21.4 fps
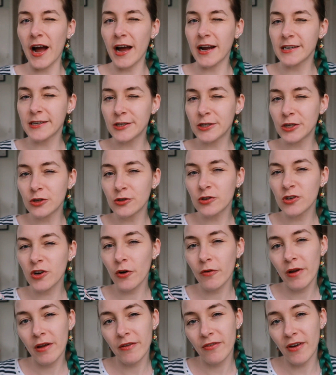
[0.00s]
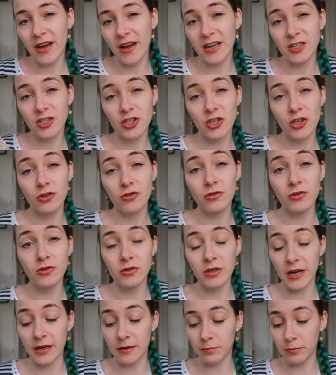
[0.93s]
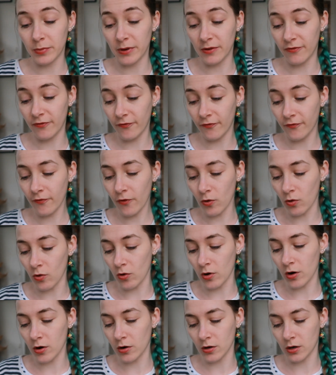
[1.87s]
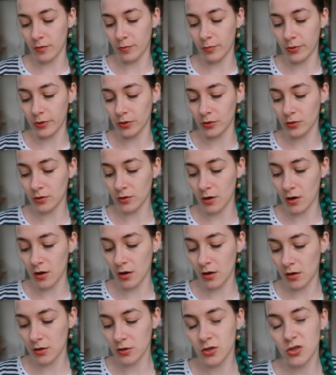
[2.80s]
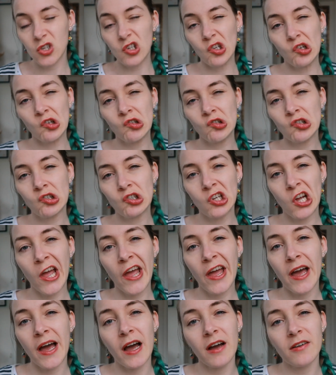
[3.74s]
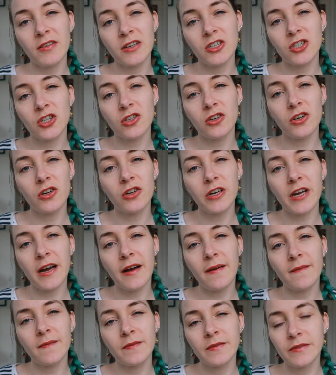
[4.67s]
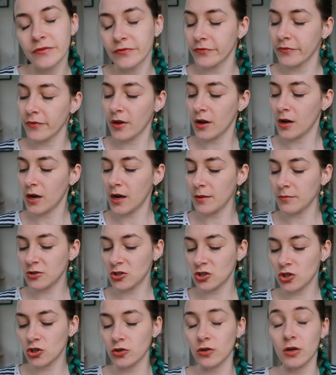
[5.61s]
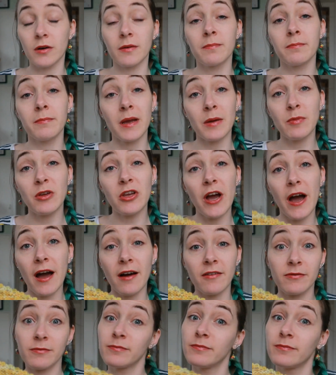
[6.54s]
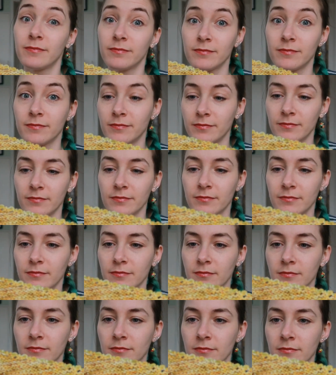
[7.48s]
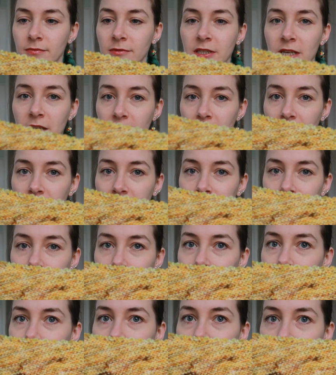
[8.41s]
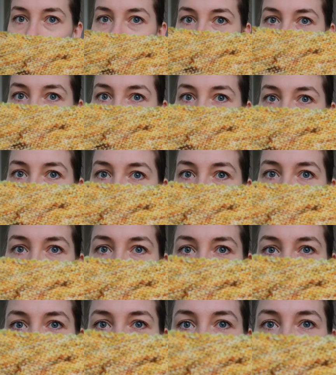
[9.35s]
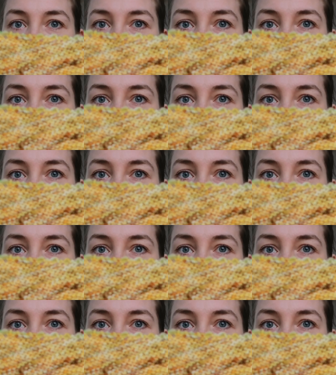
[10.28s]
I don't know if I'd shown you that before on the podcast. Have I shown you that? I'm not sure. Maybe you have seen it, maybe you haven't.